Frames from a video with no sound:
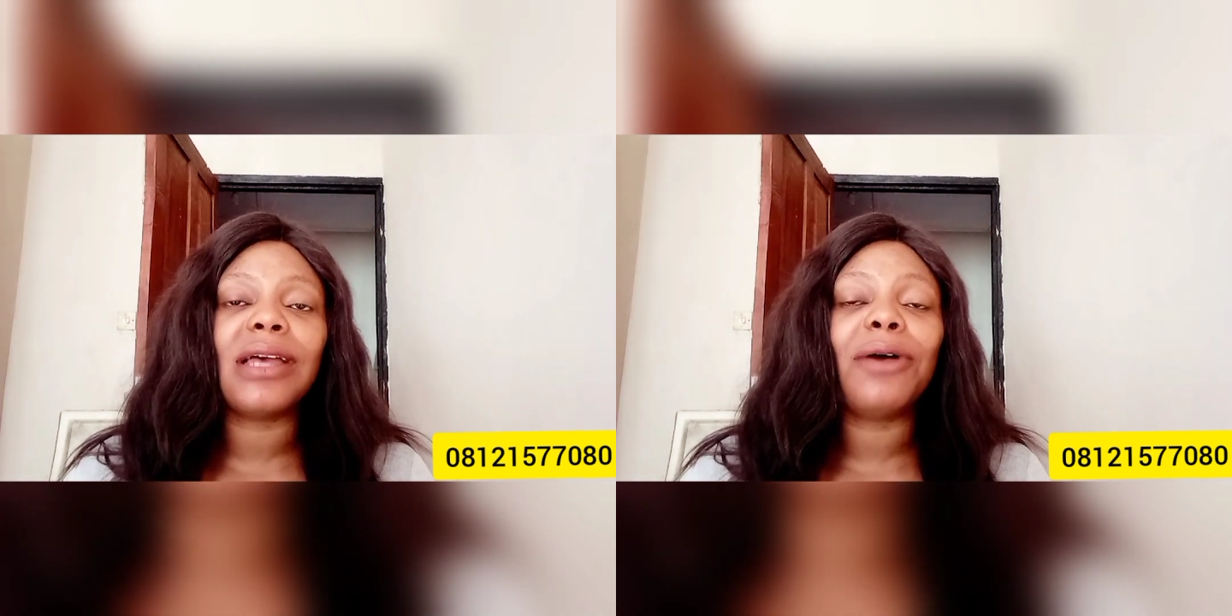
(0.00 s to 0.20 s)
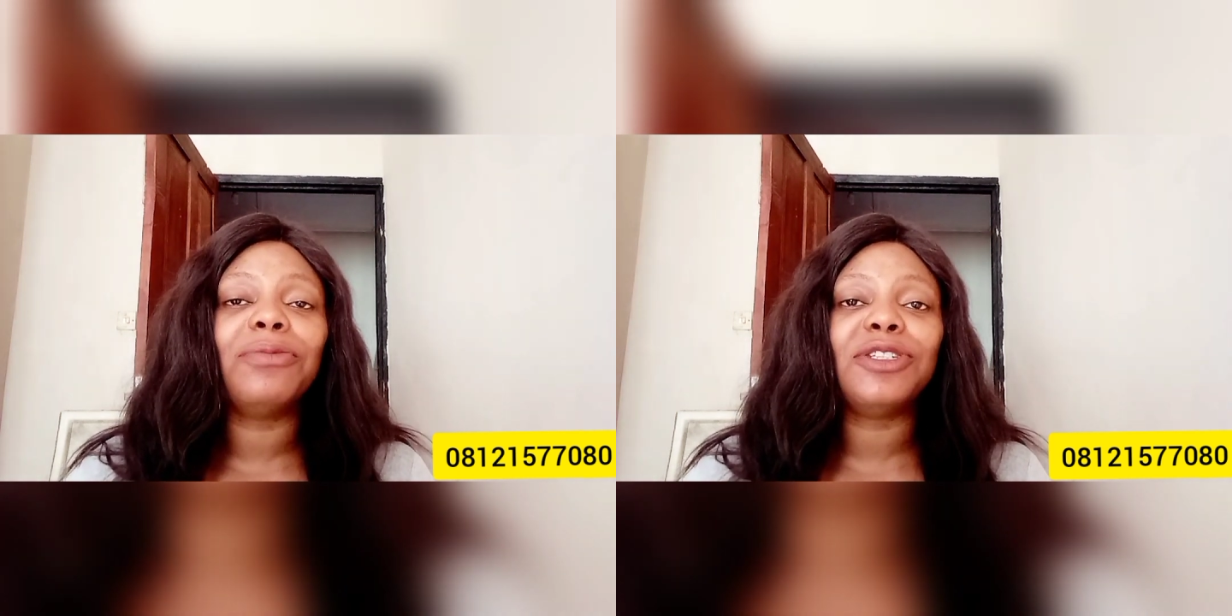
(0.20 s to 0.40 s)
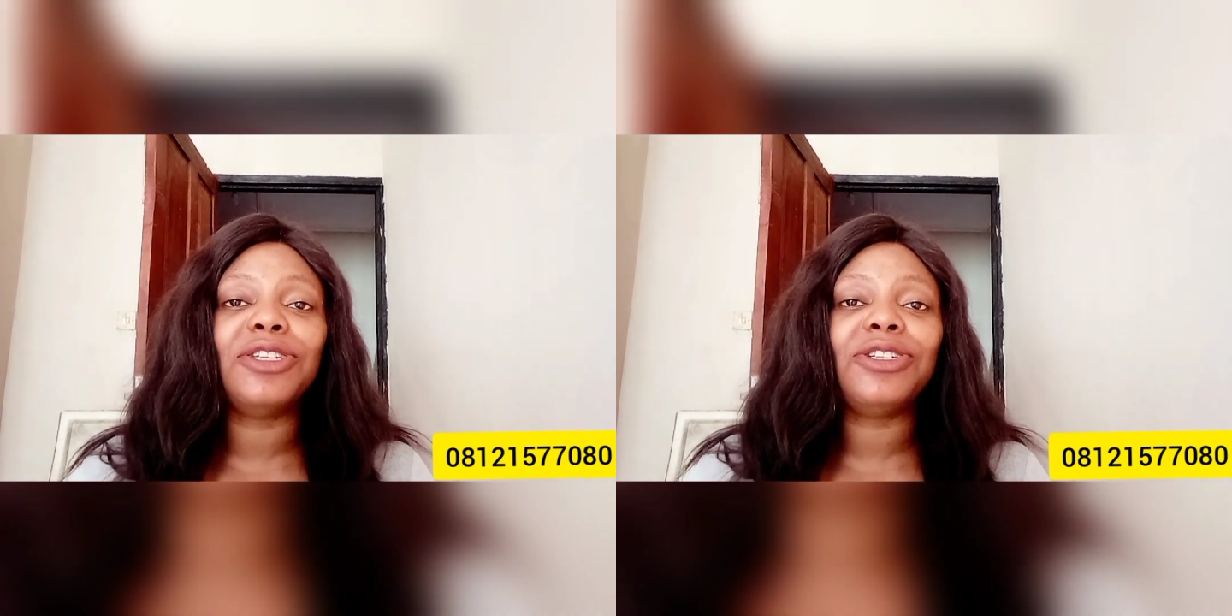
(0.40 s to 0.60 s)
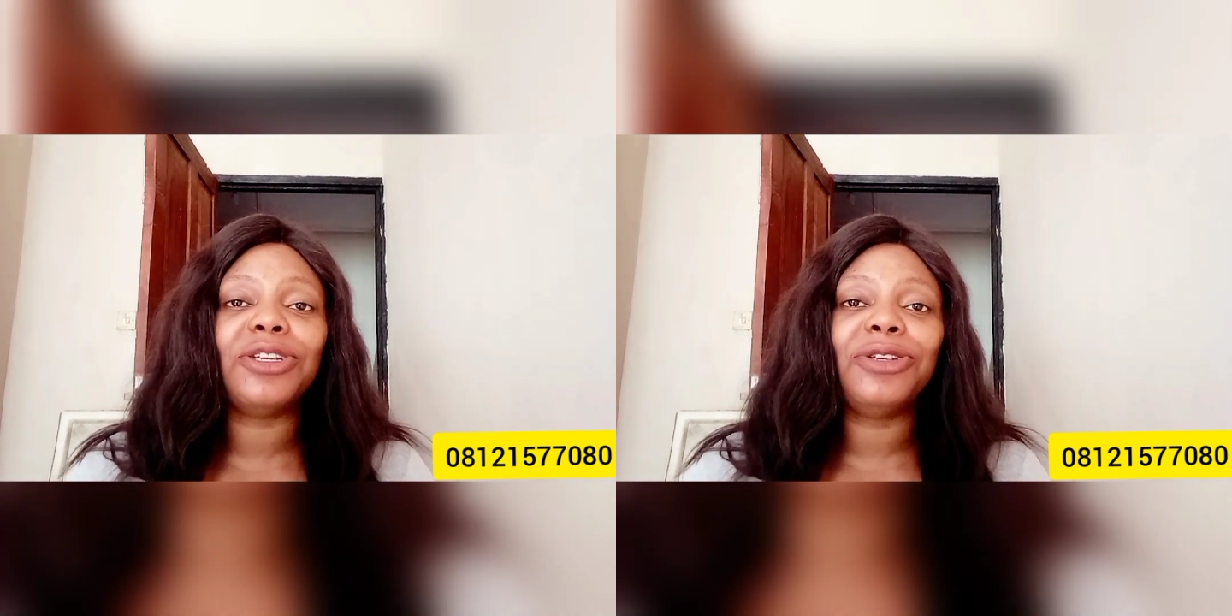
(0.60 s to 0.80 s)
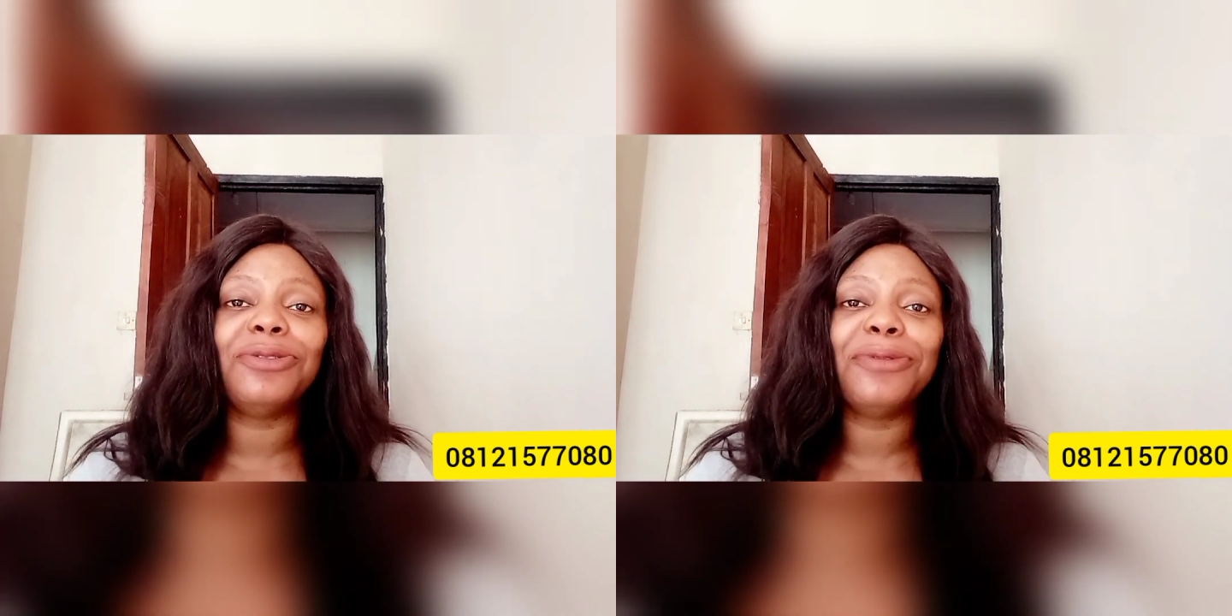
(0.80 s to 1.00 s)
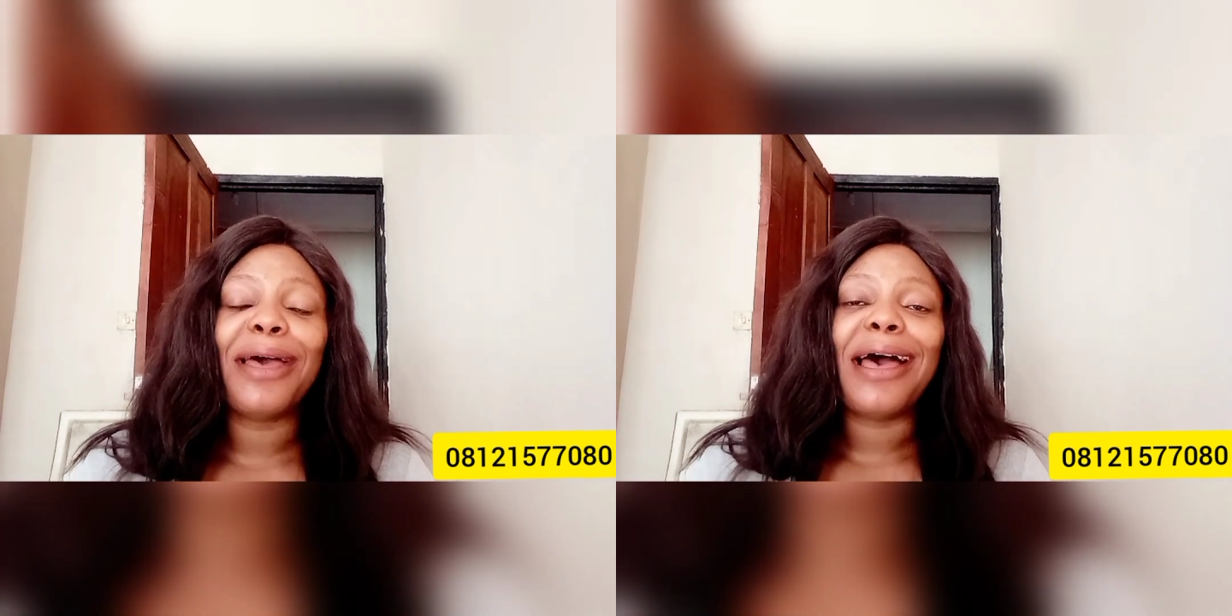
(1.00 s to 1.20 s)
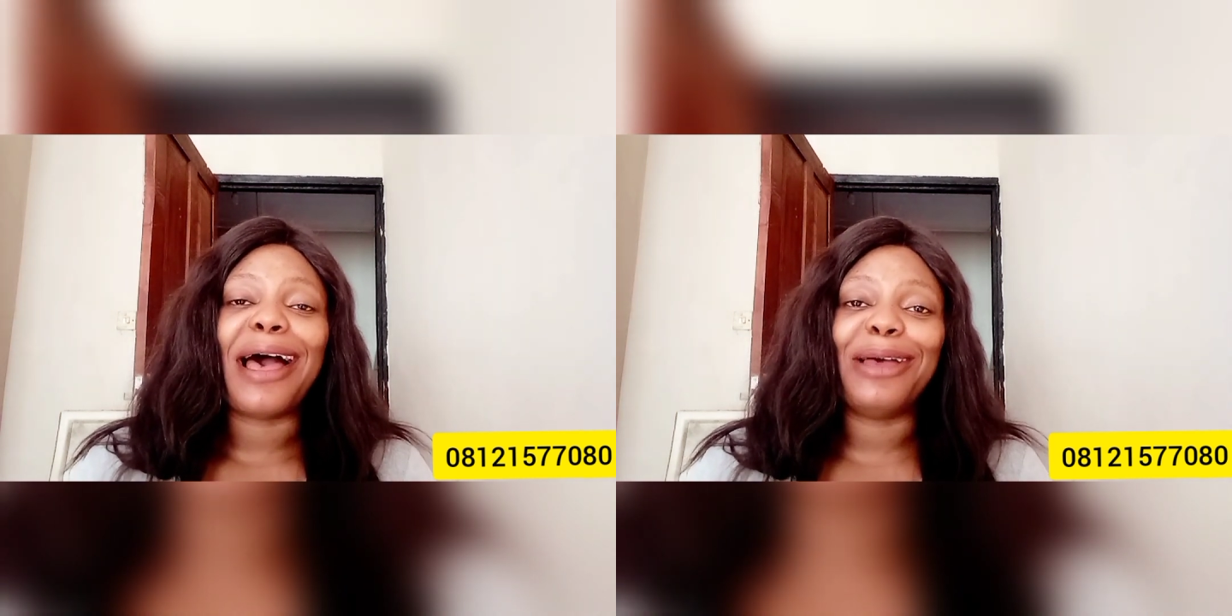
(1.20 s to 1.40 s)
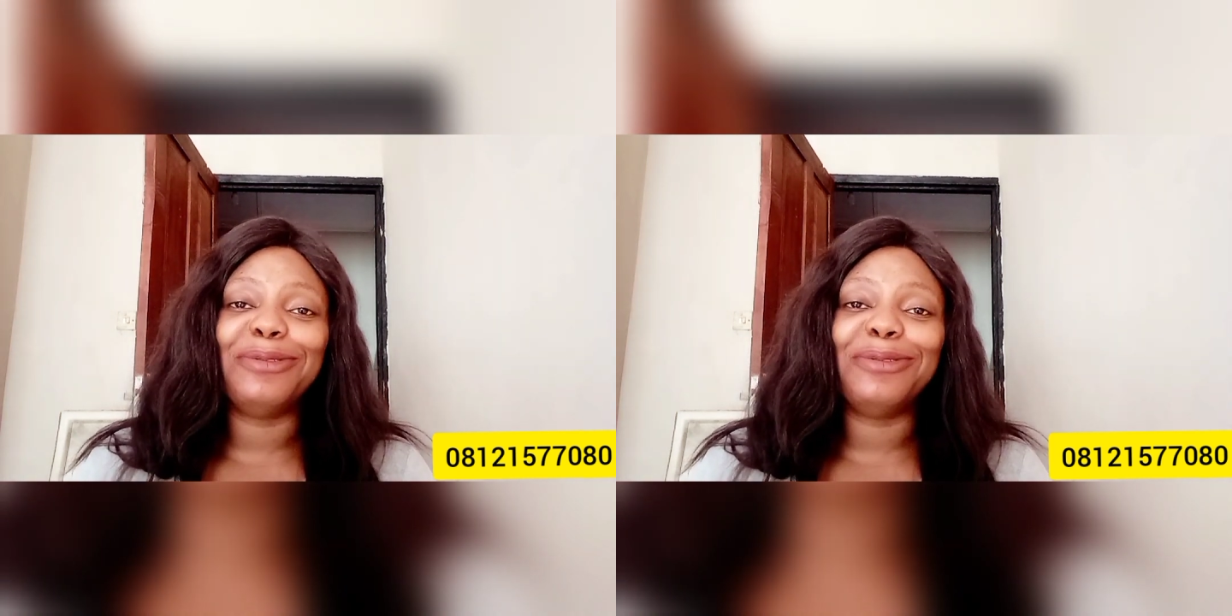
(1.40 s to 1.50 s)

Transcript: I will be teaching you how